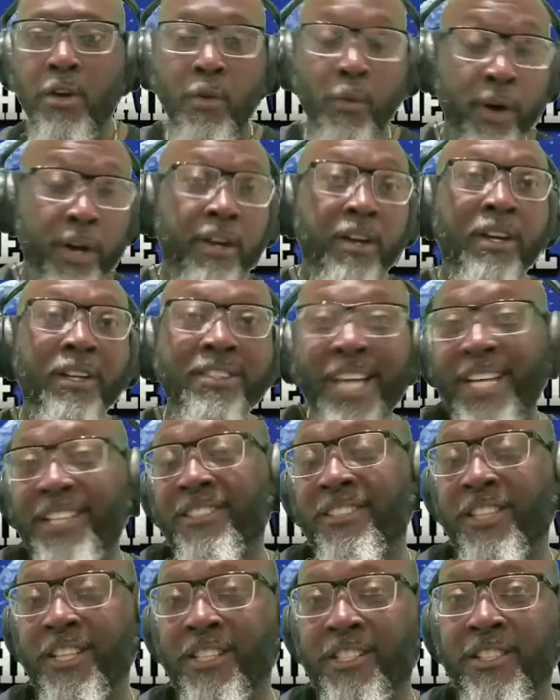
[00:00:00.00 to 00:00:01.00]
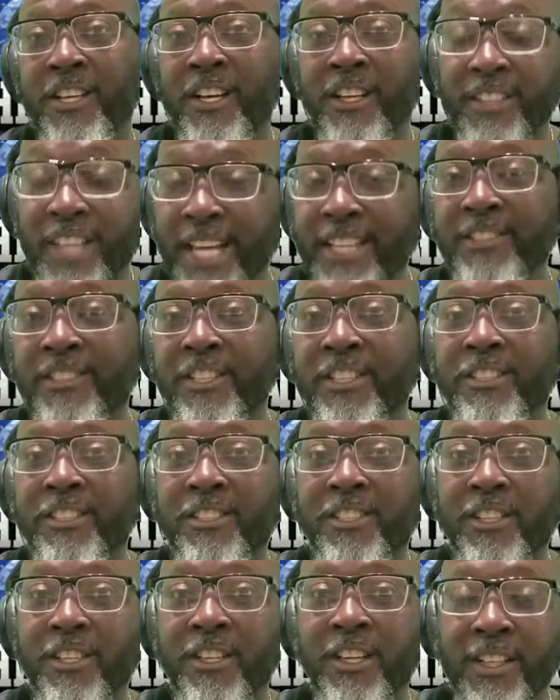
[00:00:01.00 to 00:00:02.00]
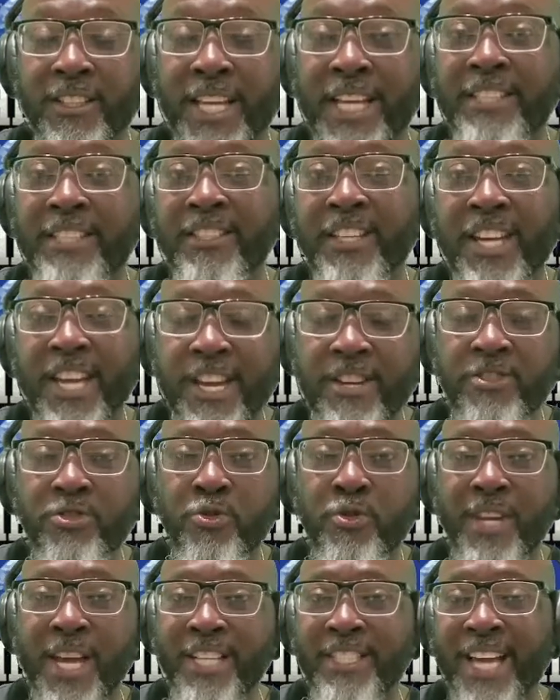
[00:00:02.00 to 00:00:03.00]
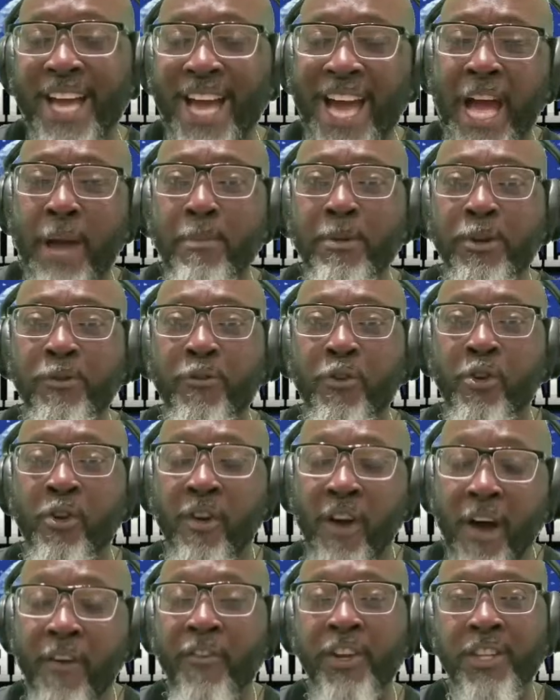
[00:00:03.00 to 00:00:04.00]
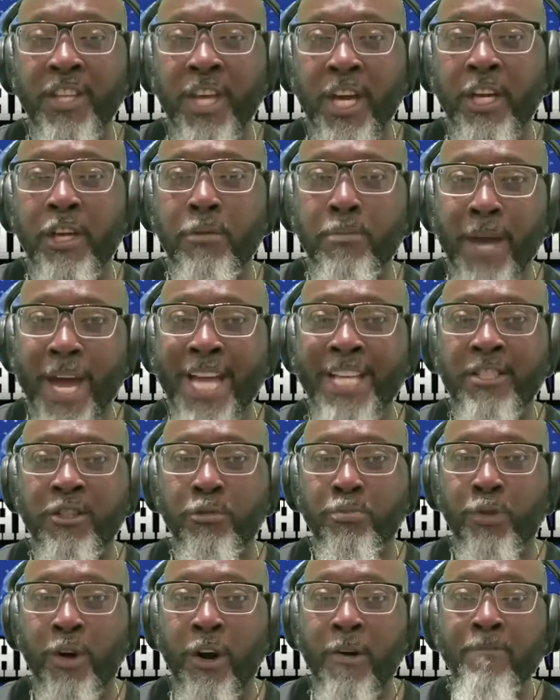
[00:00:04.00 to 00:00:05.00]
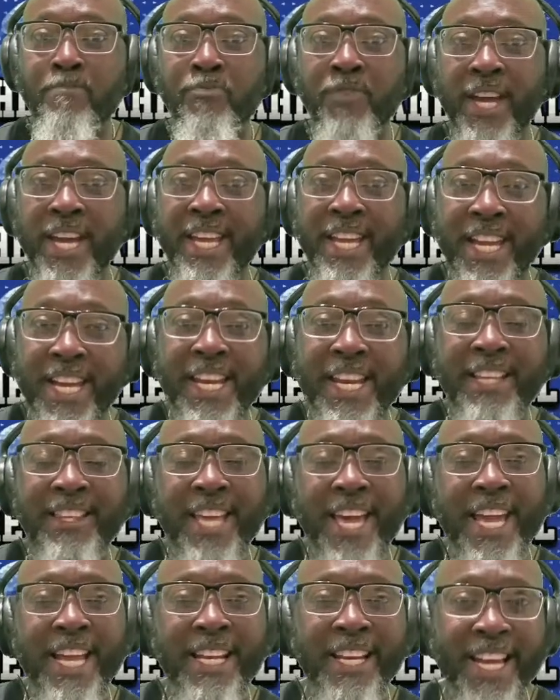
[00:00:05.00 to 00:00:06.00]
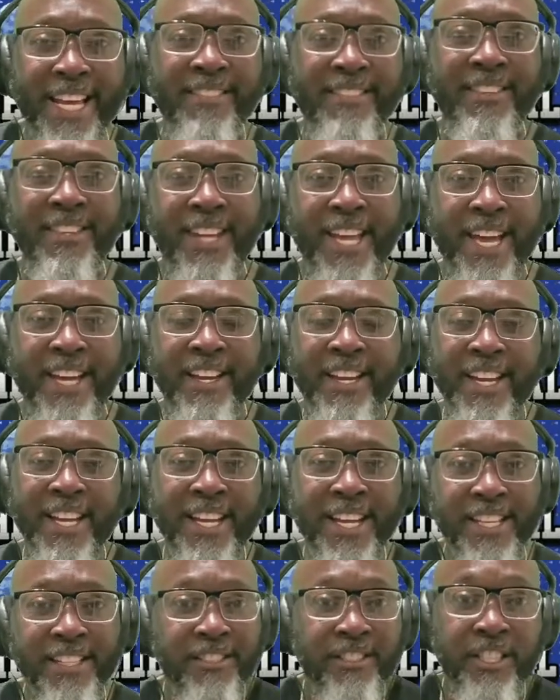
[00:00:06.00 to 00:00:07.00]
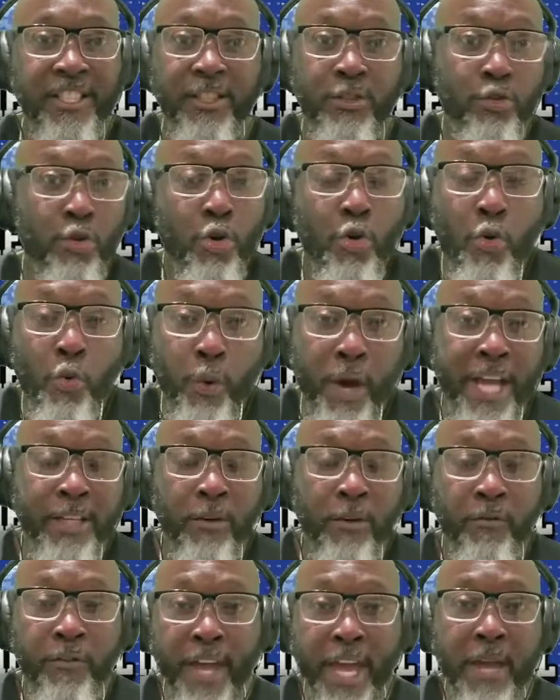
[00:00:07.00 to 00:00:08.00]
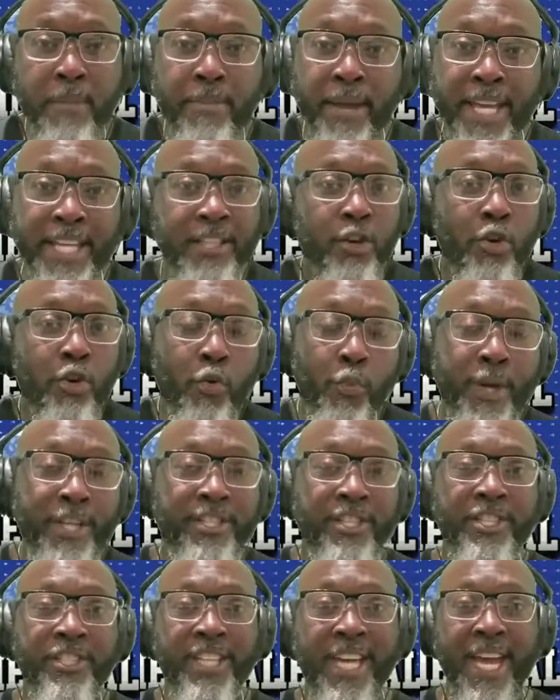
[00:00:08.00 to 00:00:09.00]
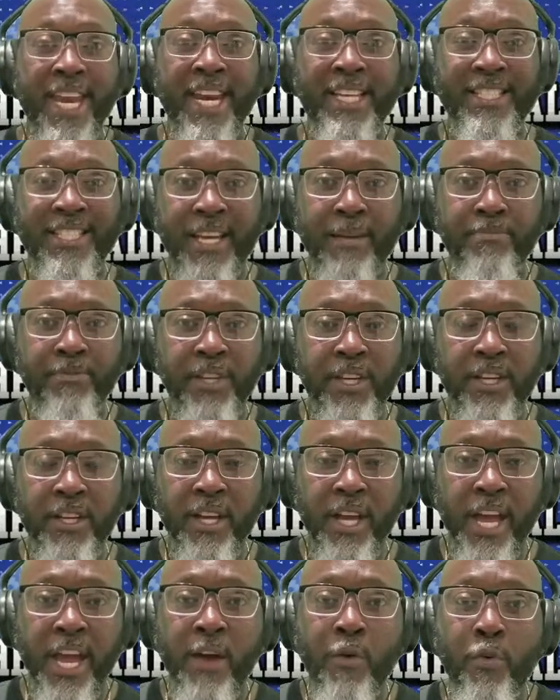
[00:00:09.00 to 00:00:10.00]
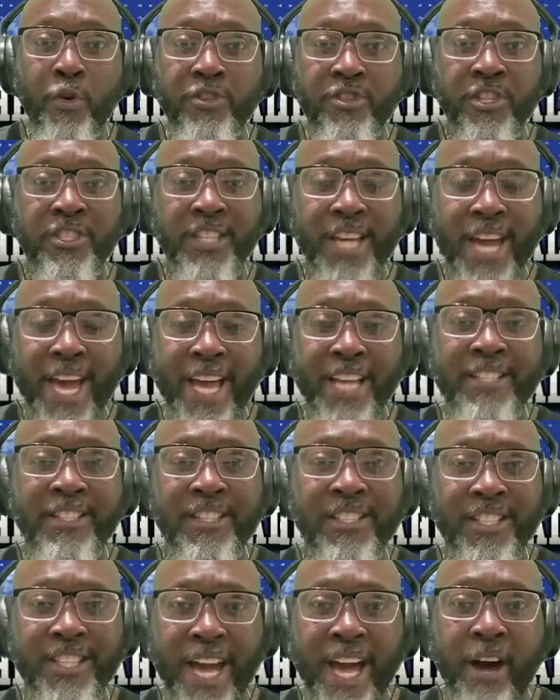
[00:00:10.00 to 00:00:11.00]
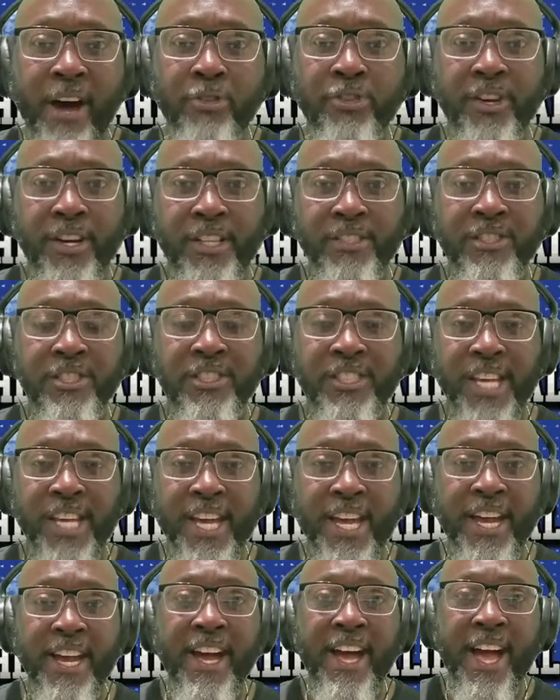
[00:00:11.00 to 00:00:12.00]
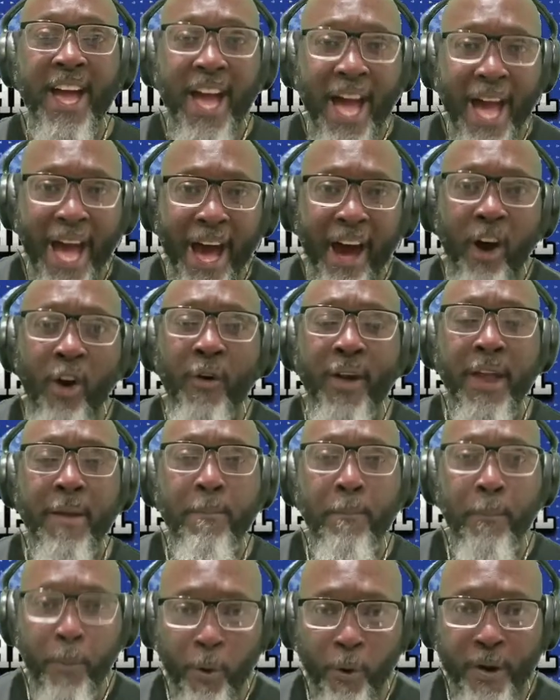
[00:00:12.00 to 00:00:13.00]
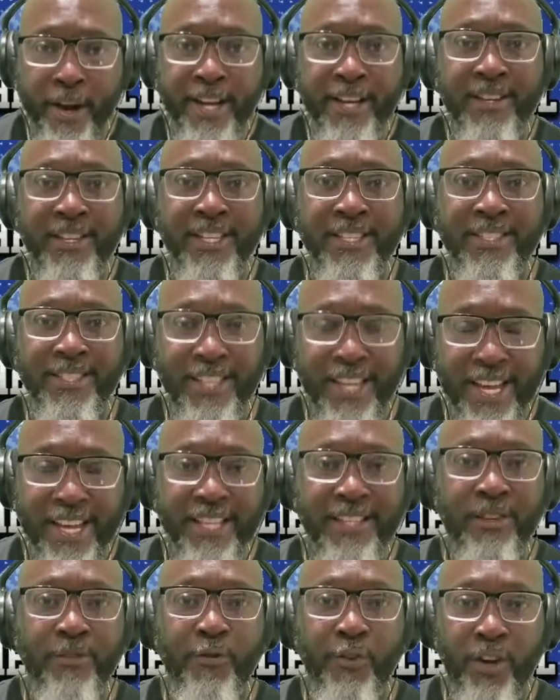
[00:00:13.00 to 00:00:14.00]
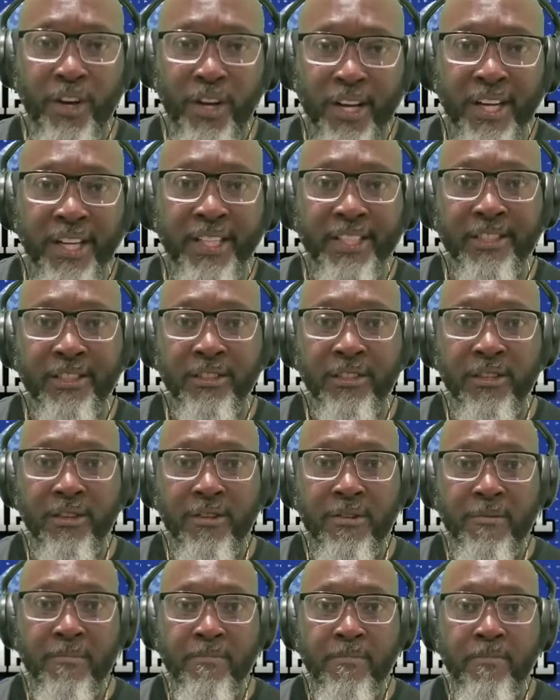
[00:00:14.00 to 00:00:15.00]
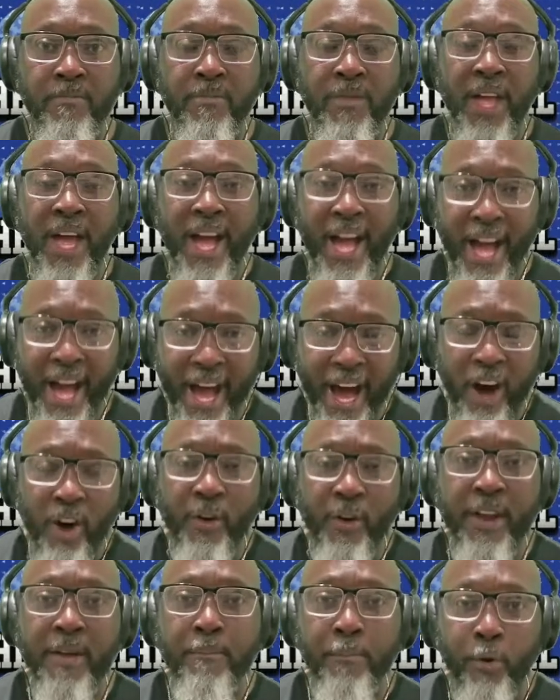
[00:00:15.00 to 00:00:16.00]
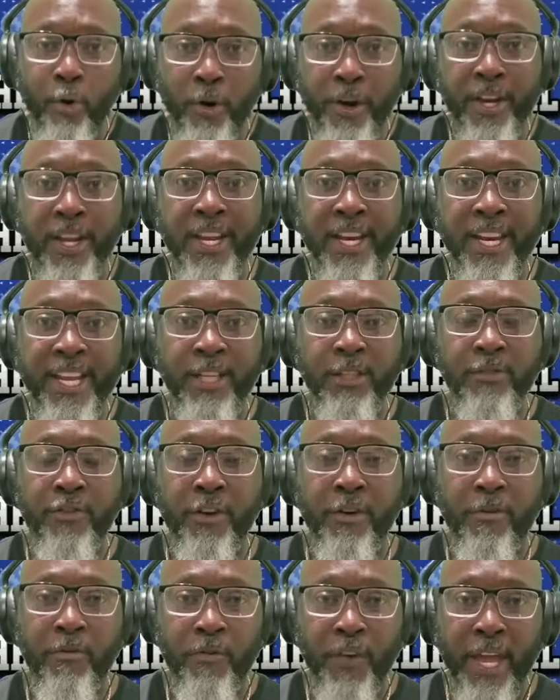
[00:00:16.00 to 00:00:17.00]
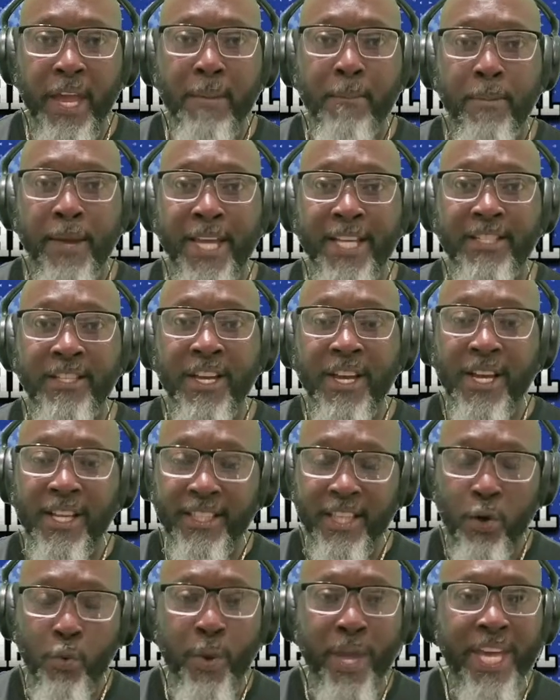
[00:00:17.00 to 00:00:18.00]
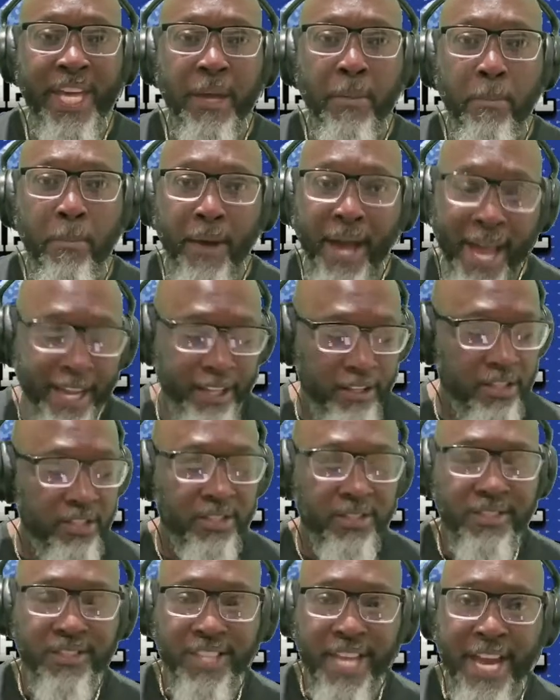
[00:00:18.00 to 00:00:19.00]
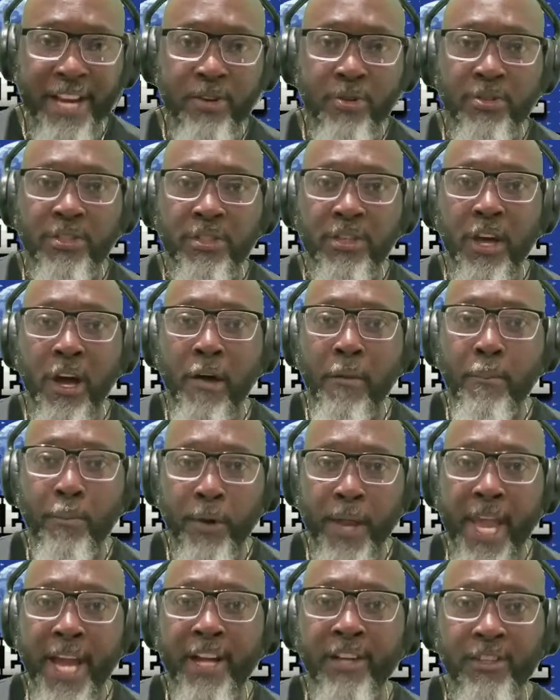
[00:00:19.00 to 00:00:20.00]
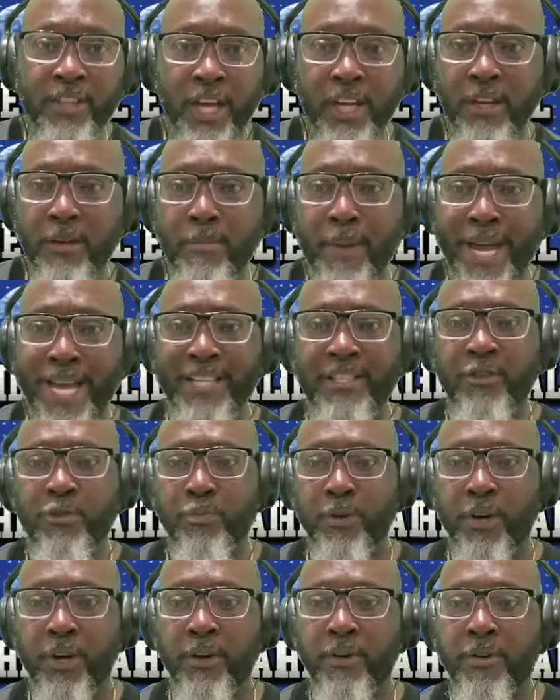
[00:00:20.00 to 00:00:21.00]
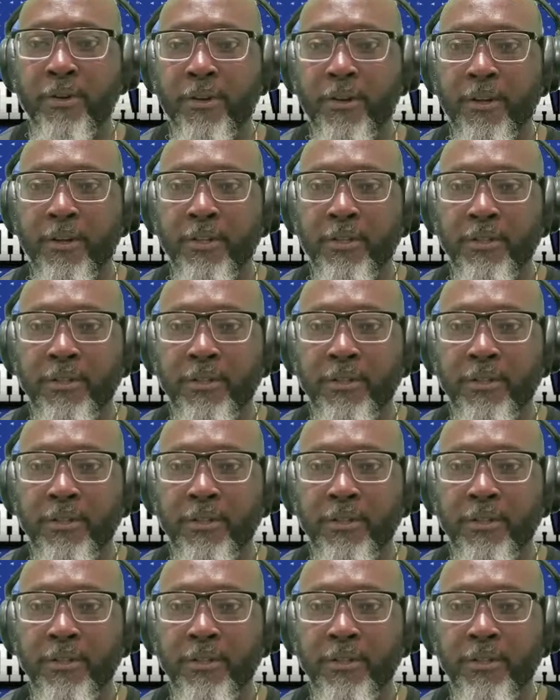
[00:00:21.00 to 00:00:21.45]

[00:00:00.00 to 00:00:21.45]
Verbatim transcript: What that's just that's just the that's the history, that's the atmosphere of Kentucky basketball. And anything less than that is just as a fan base, we just can't accept it. And we're just asking Cal to understand how important this is for us, how important it is for the fan base that we get back to the standards of playing Kentucky basketball.